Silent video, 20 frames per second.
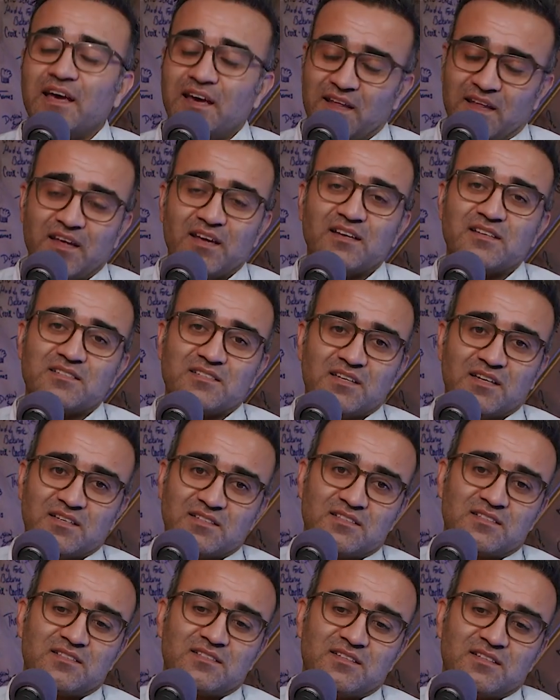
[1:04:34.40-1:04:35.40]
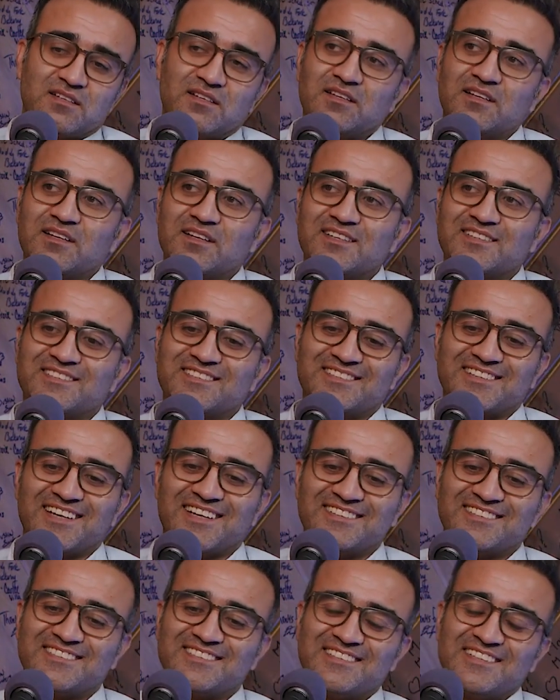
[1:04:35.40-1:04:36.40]
It is. Yes.
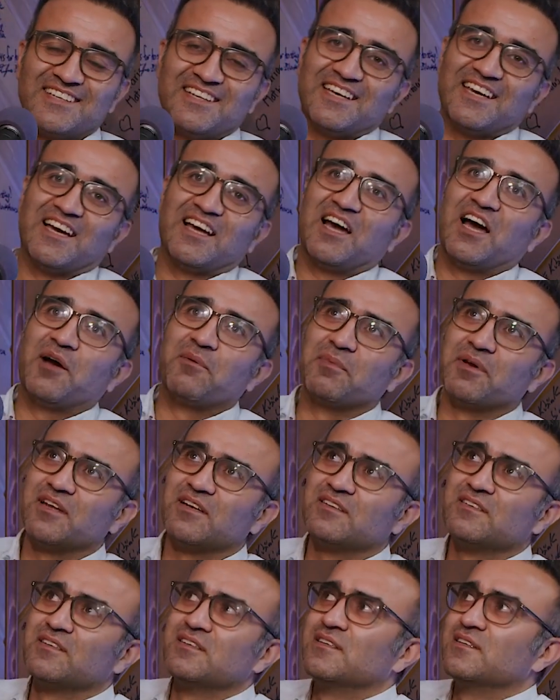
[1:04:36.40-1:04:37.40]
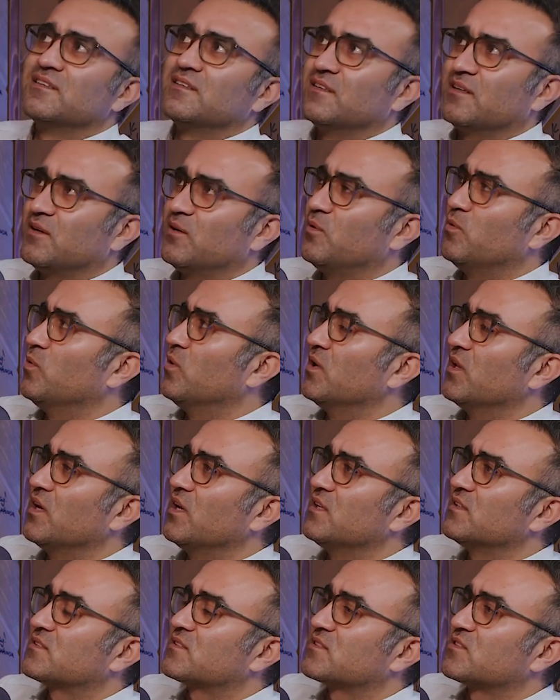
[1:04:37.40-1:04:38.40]
Yes. Yeah. I mean, what
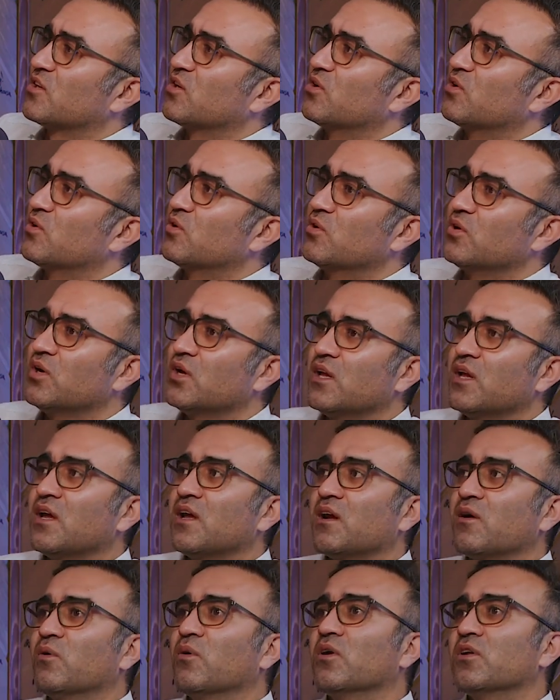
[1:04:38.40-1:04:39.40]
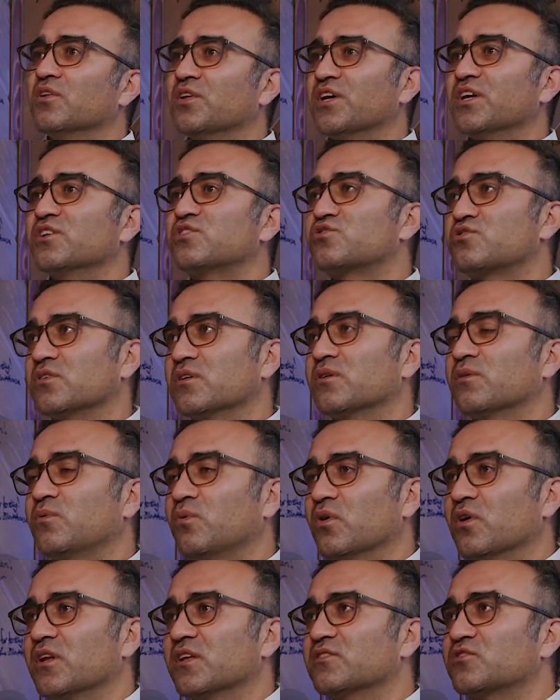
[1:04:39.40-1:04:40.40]
else? So
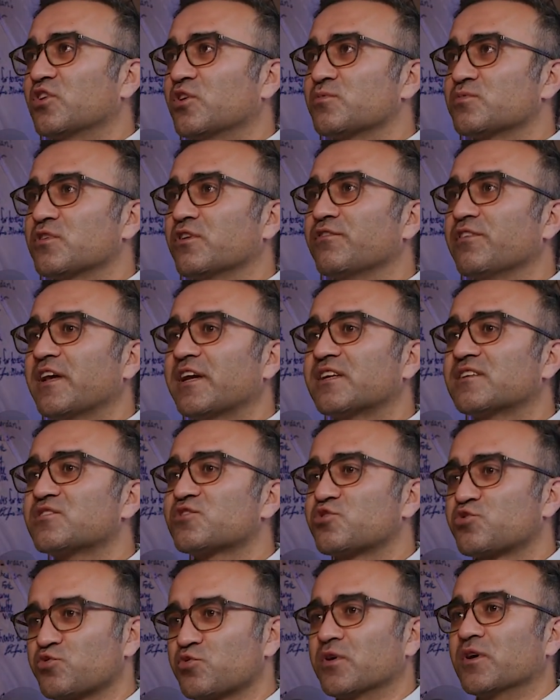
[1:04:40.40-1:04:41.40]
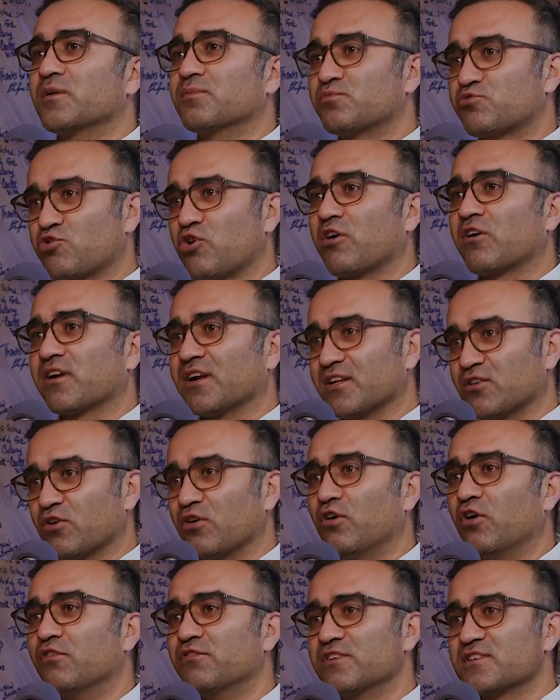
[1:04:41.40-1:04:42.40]
Well, in terms of like chocolate,
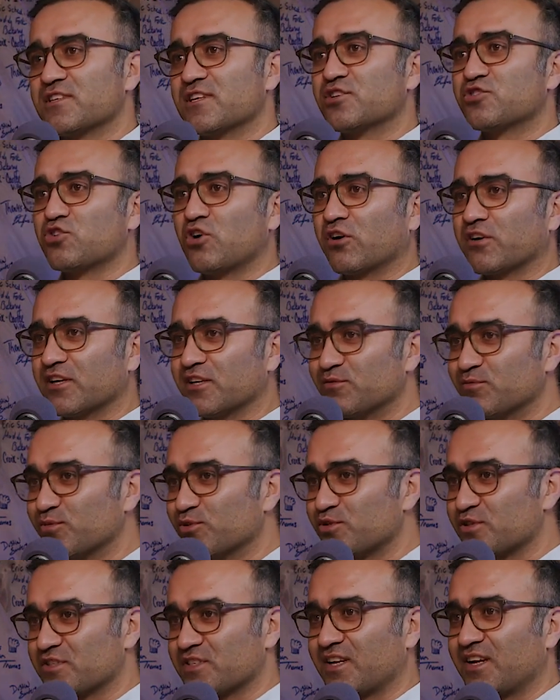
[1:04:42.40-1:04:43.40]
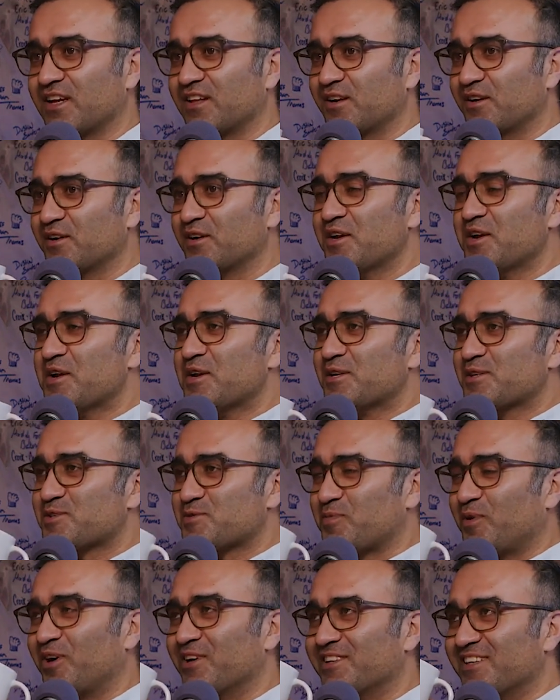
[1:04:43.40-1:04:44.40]
or obviously chocolate mousse is another
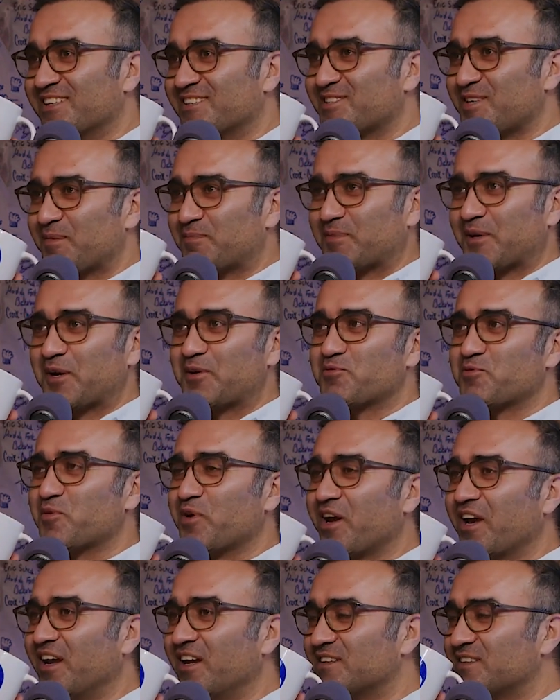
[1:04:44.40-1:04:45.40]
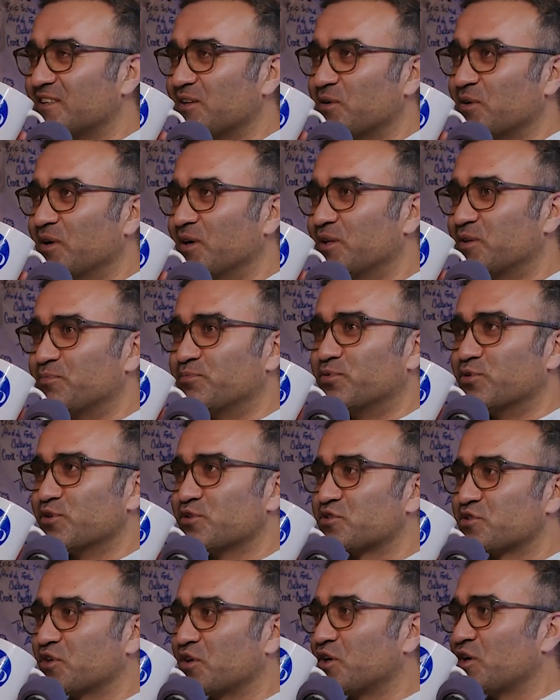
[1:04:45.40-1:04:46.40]
spot that sometimes we hit, or at
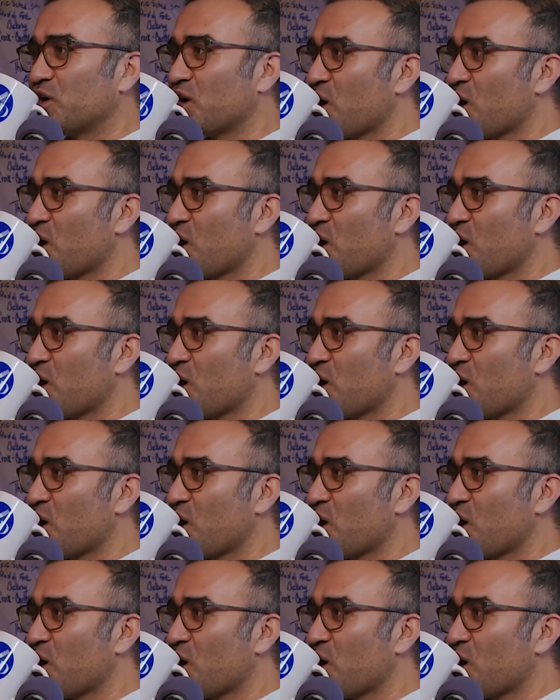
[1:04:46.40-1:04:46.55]
Brewster.